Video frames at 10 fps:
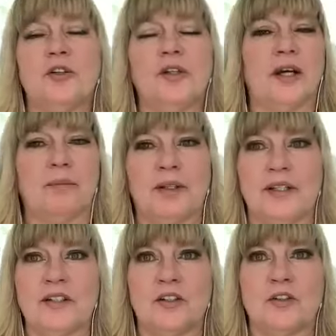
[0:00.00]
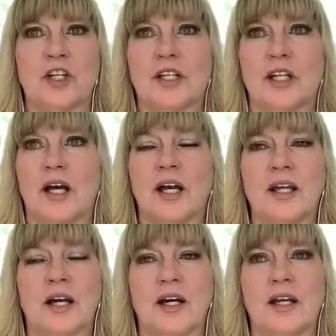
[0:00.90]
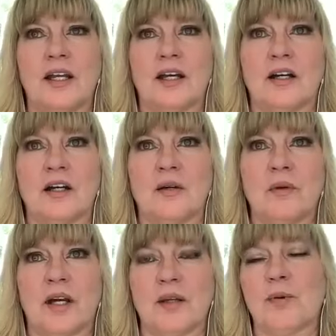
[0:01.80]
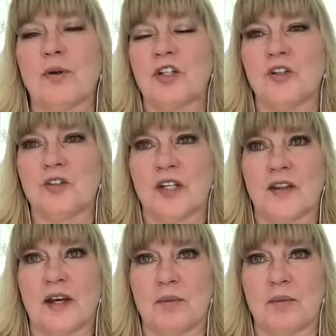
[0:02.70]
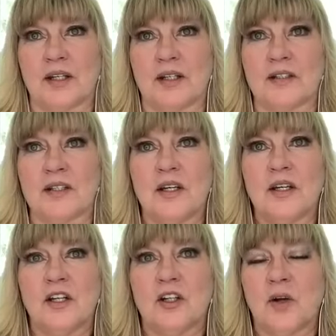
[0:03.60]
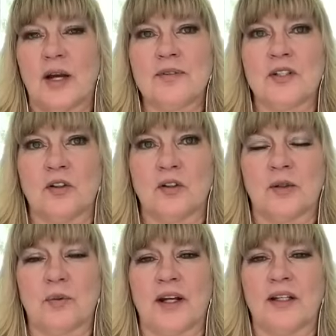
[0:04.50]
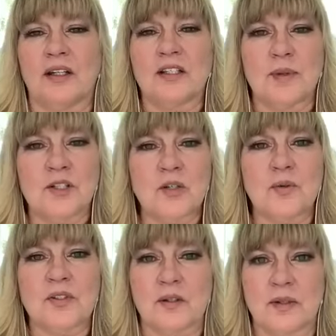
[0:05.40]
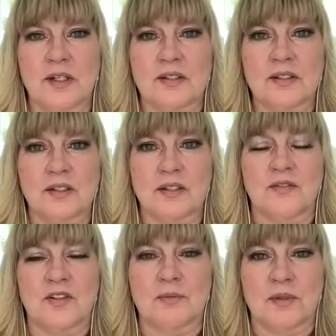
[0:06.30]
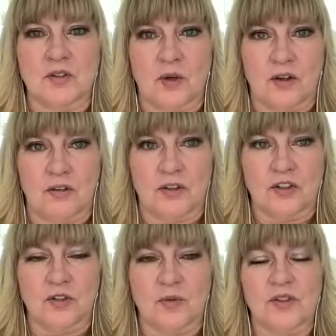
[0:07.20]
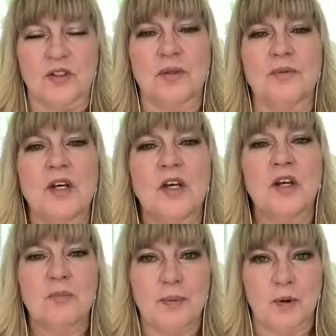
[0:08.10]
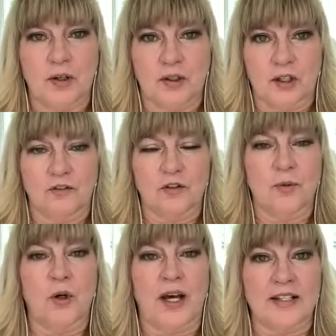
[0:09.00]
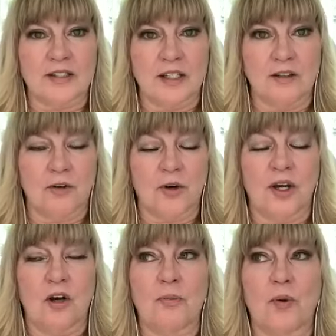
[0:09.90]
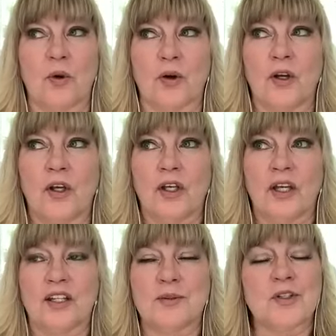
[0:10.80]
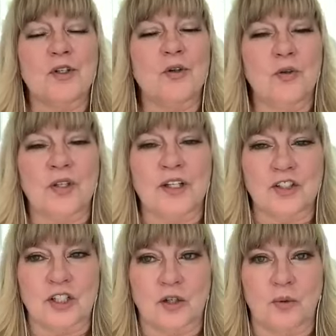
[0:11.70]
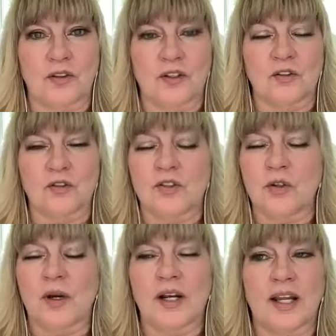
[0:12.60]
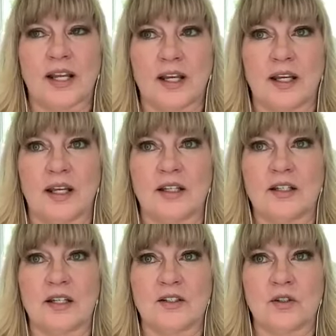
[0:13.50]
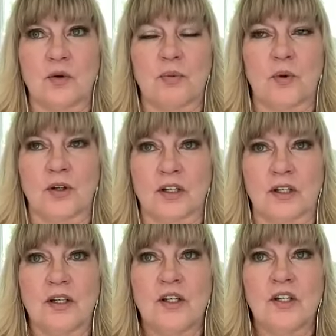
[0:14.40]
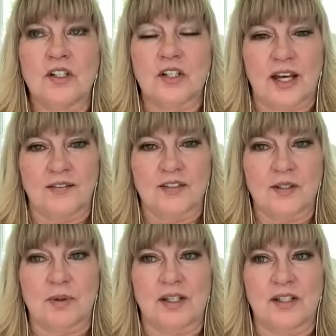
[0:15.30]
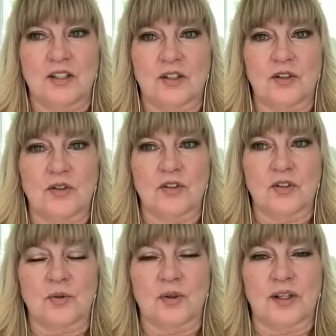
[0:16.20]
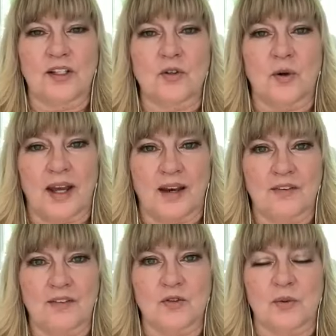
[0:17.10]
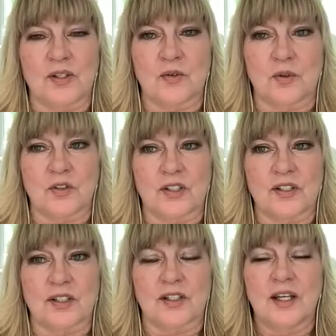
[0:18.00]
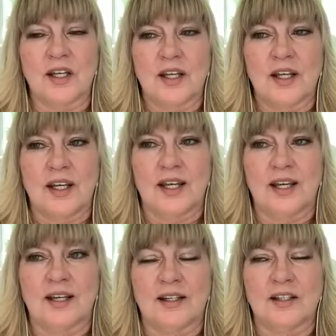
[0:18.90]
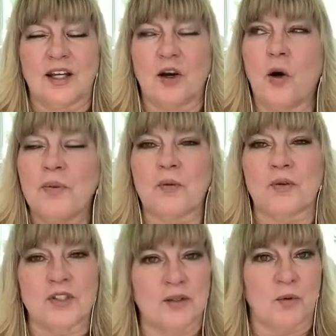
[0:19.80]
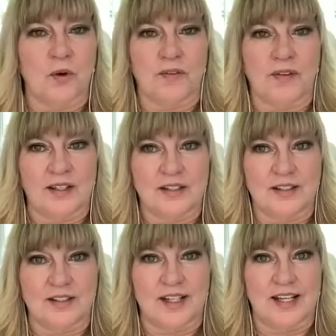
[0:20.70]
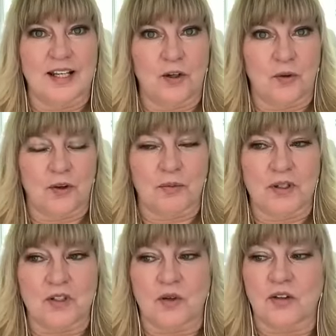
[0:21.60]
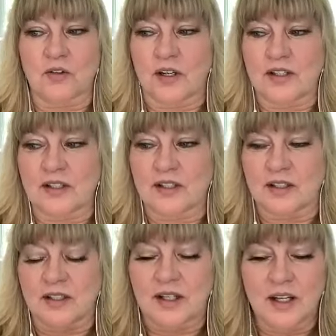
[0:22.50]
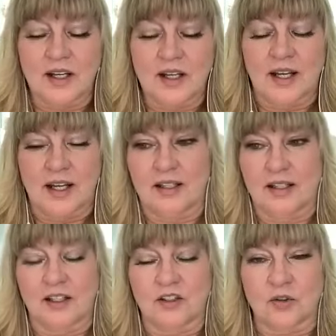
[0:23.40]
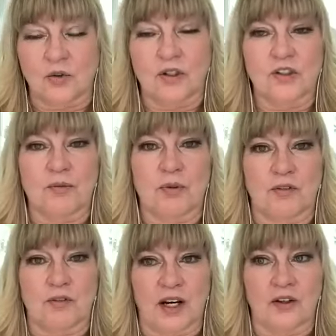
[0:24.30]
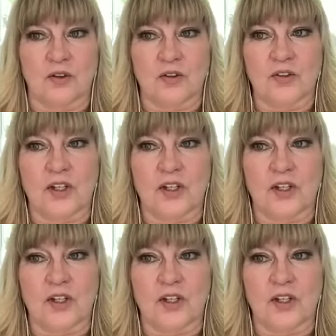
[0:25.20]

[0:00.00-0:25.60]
Yeah, please interject. And I, I, um, I appreciate you saying that because you're absolutely right. And especially with something as sensitive as mental health issues, which sometimes people are uncomfortable asking for help or especially who they share with. And you're so right. I can't, it, it's so important to, to have somebody to, to relate to or have those resources. And, and I hope that we're seeing more of that today, I know with our mental health crisis and, and again, shortage of providers.